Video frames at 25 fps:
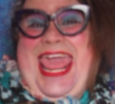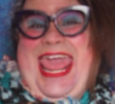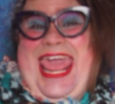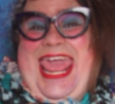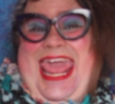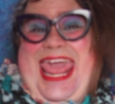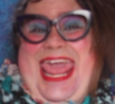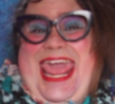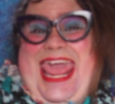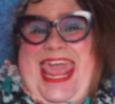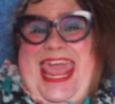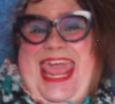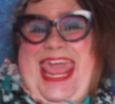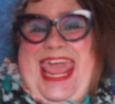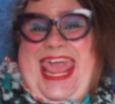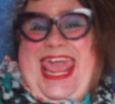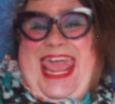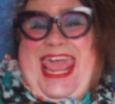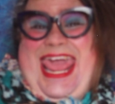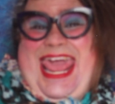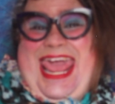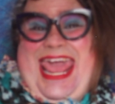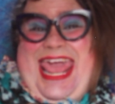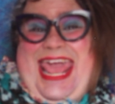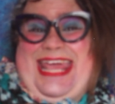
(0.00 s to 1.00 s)

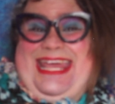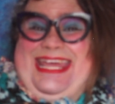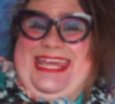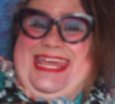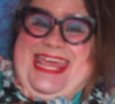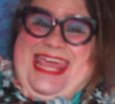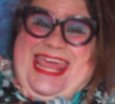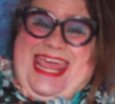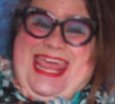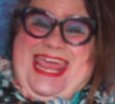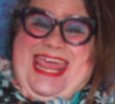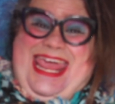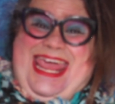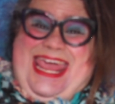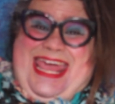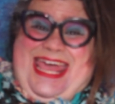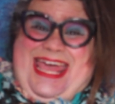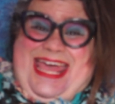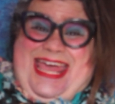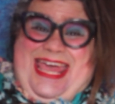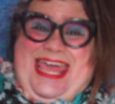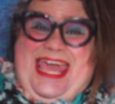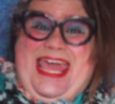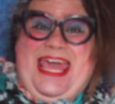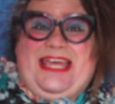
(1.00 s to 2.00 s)

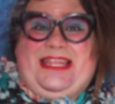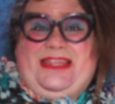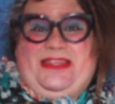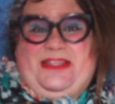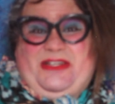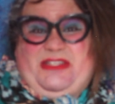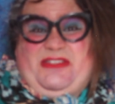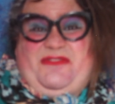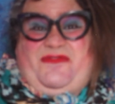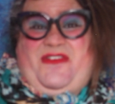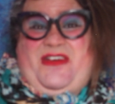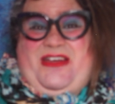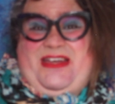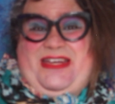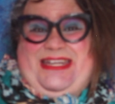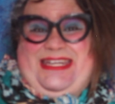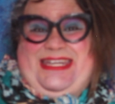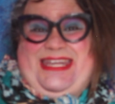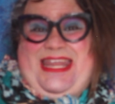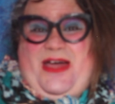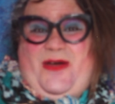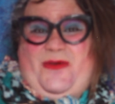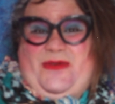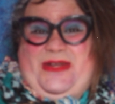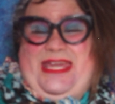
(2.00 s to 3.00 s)
Yeah, looks fun,
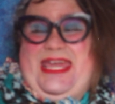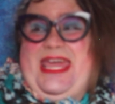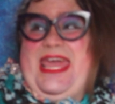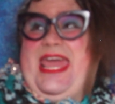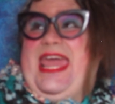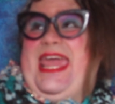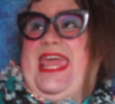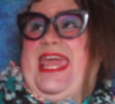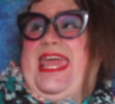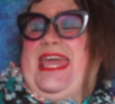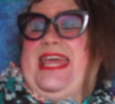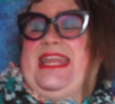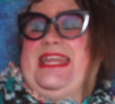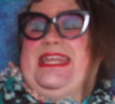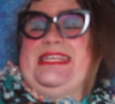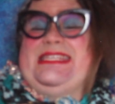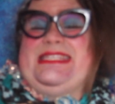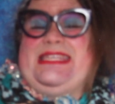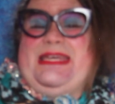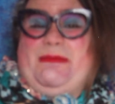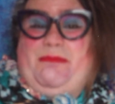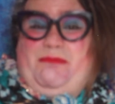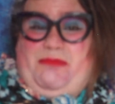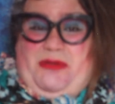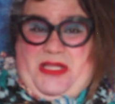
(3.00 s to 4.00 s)
don't it? It is
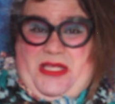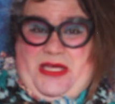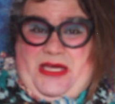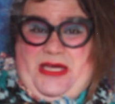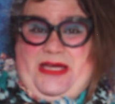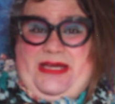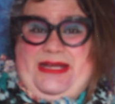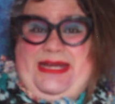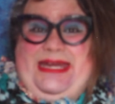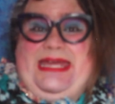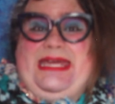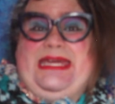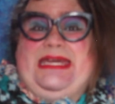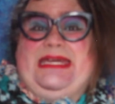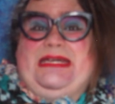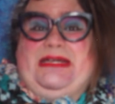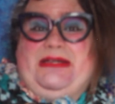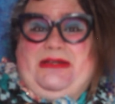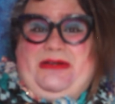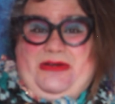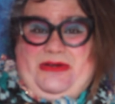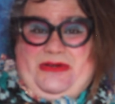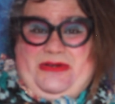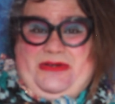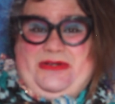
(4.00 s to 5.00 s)
a bloody
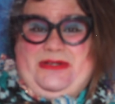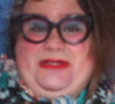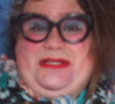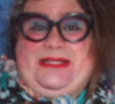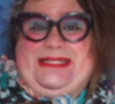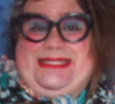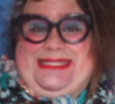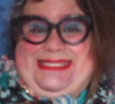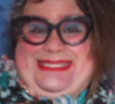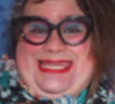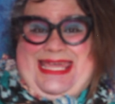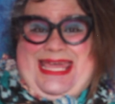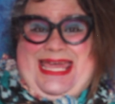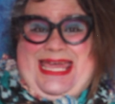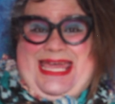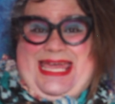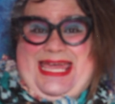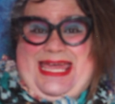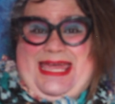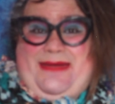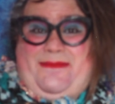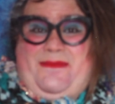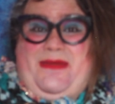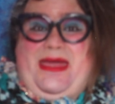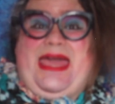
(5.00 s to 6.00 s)
good
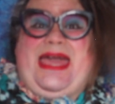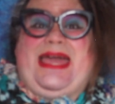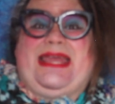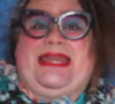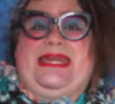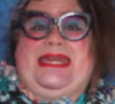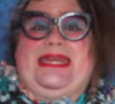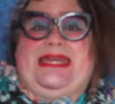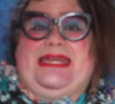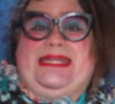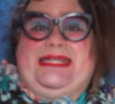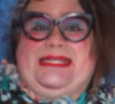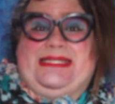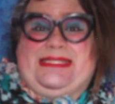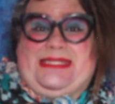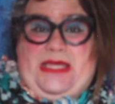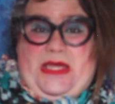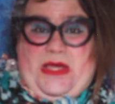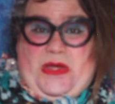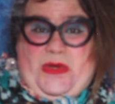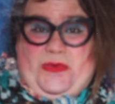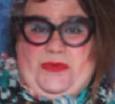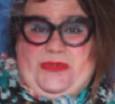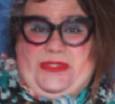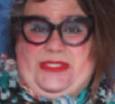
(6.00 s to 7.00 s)
time, and it is
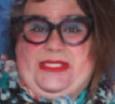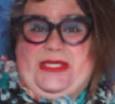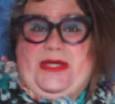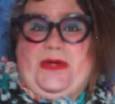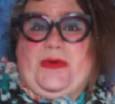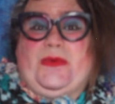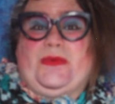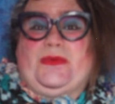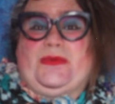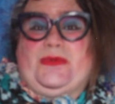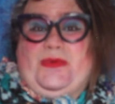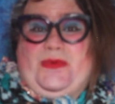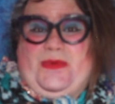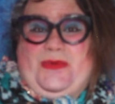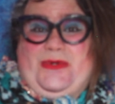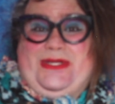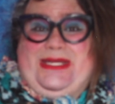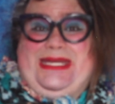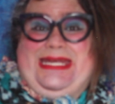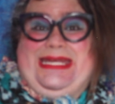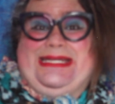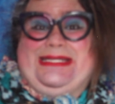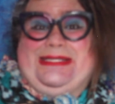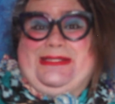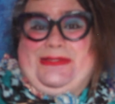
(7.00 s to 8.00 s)
also
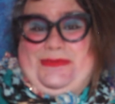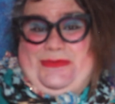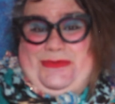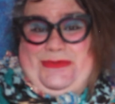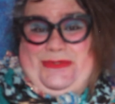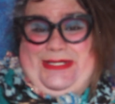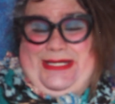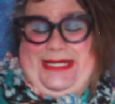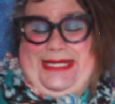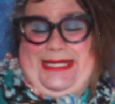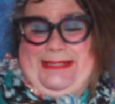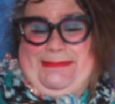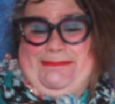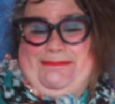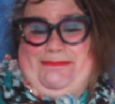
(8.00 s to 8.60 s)
2020.